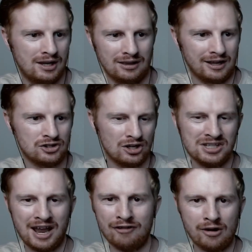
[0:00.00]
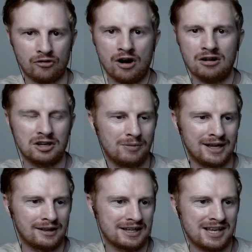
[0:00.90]
Let's just have a ruck,
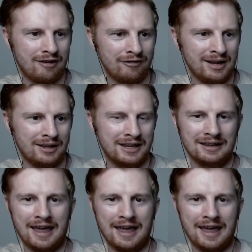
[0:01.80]
man. Let's have a like